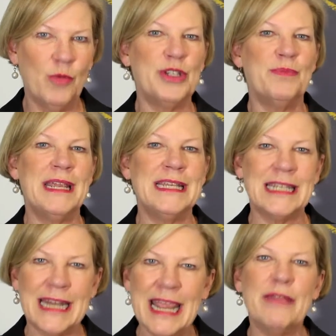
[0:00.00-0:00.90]
which means
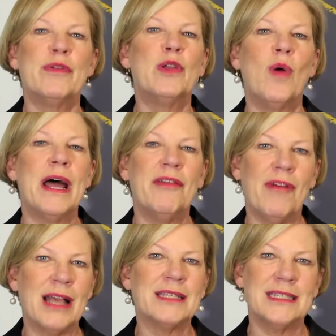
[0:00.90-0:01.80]
that every one of
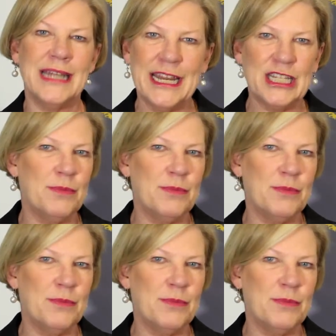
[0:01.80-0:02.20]
us needs